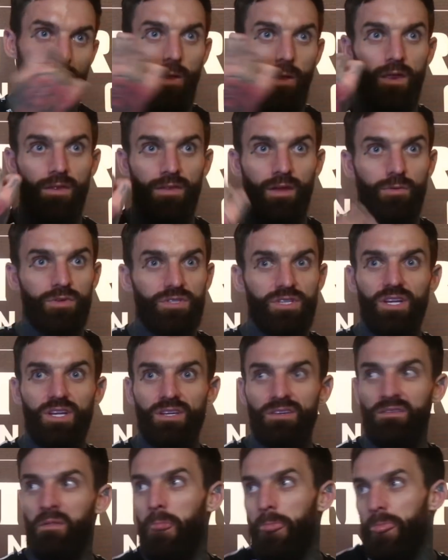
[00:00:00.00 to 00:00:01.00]
And that was
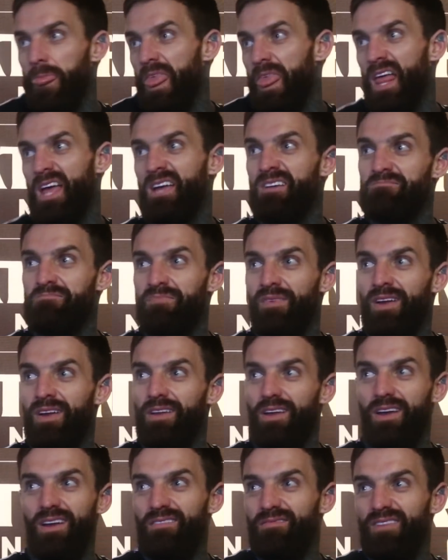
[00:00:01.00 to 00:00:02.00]
it.
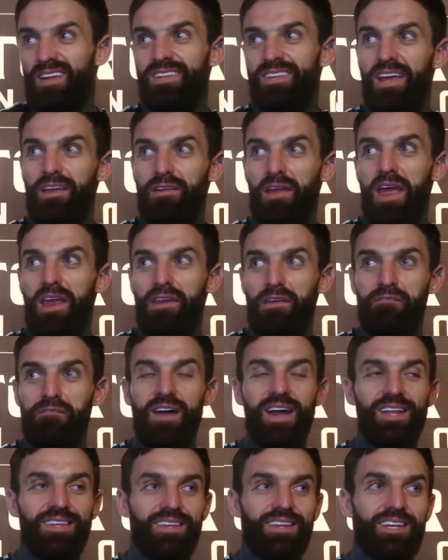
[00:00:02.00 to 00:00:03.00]
Yeah, it
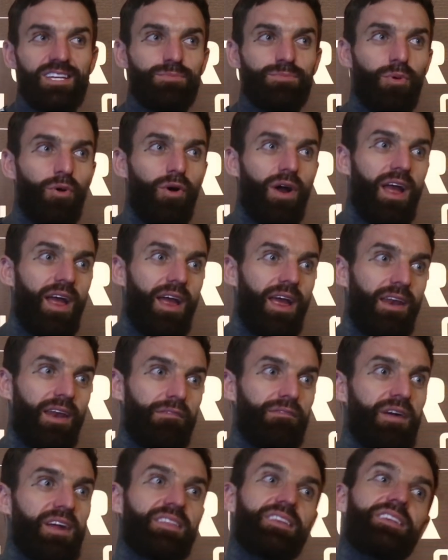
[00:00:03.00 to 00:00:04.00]
affected us, but it
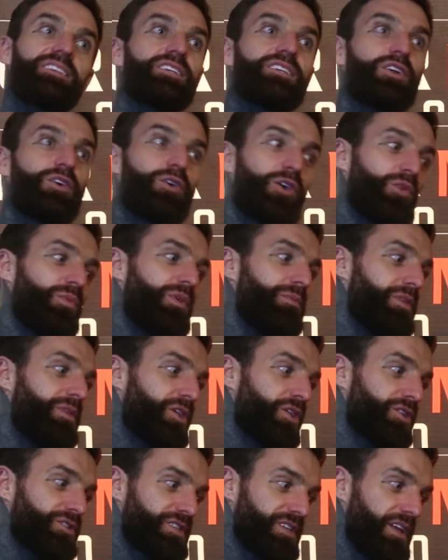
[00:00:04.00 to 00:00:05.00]
affected us in a good way
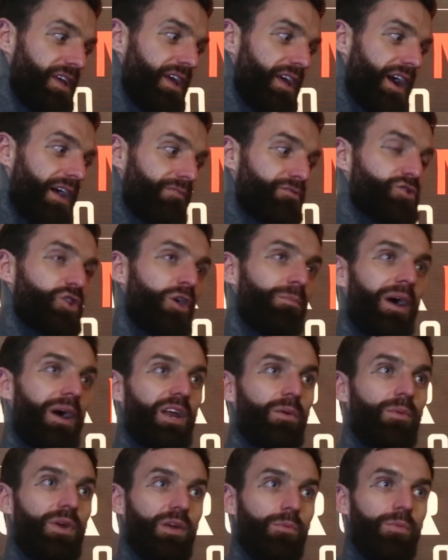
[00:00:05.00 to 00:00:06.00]
because I've just got back
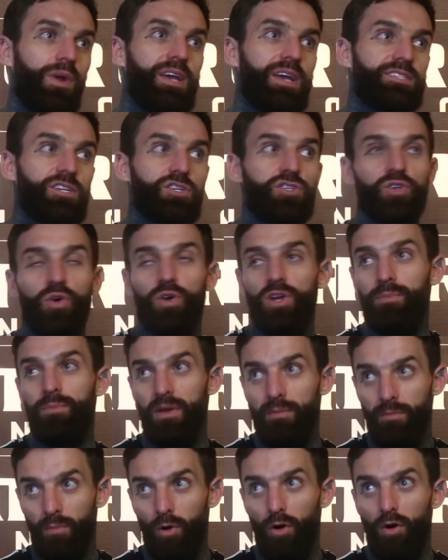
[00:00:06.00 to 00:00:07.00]
to winning ways and showed a
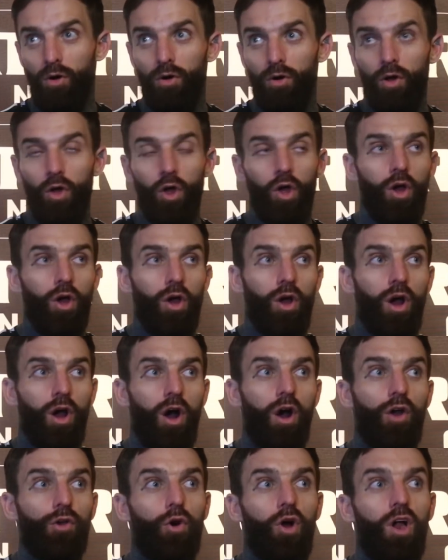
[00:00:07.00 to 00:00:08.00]
bit more
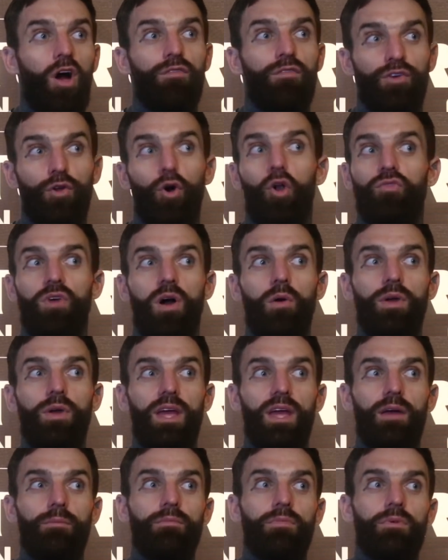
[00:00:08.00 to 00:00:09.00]
of an all-round
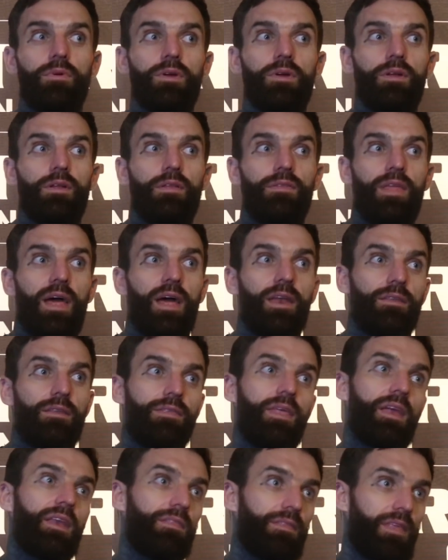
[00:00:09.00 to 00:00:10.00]
game than
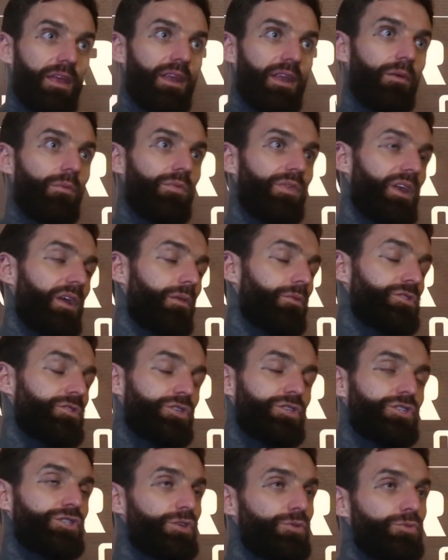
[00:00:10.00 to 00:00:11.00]
I was
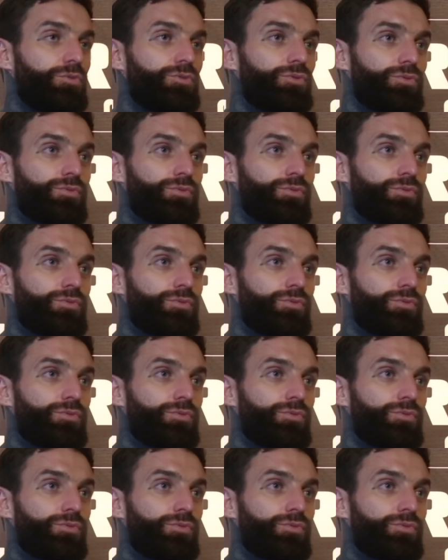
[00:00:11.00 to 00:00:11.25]
used to.